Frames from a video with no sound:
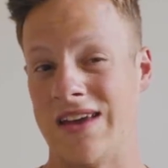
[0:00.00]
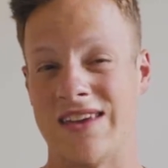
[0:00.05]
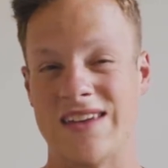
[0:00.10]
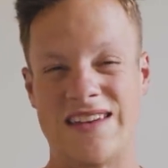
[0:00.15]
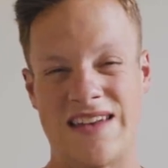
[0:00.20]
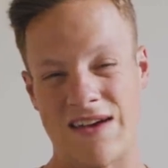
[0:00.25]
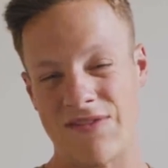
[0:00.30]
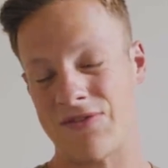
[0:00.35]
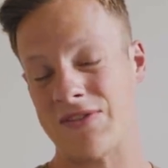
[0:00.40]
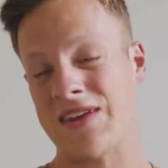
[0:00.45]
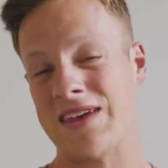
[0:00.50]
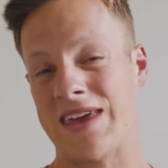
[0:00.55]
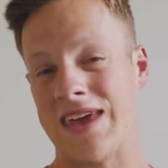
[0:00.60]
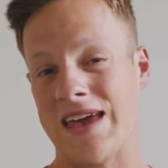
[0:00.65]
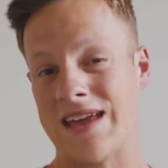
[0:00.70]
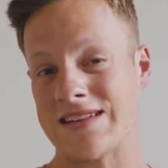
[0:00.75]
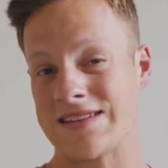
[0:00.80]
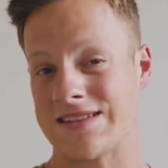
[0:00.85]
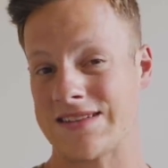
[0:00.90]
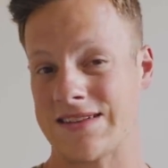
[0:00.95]
You definitely
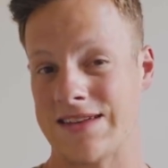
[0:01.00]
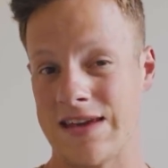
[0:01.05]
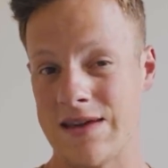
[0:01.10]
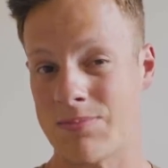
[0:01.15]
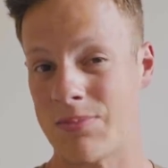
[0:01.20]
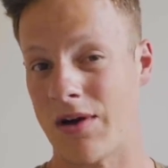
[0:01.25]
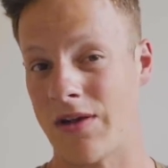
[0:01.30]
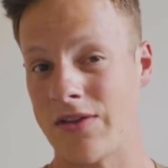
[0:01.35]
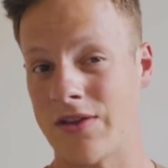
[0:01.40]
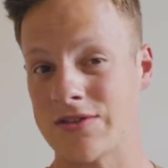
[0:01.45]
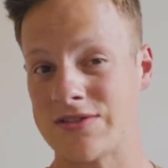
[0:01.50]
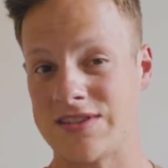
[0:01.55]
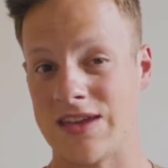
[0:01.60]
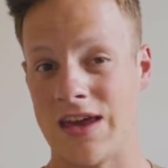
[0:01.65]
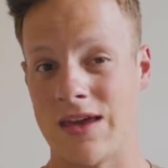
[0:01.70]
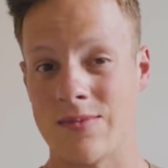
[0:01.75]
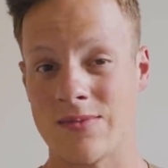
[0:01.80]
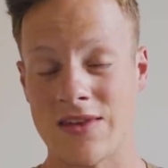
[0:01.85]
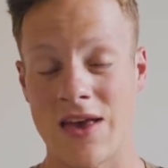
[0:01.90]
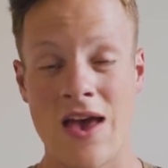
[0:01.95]
can't sleep on those
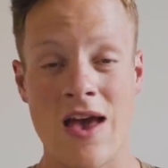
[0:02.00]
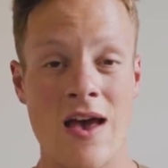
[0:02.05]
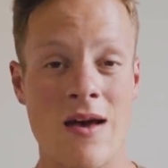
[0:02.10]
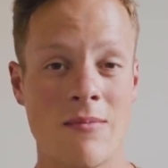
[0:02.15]
teams,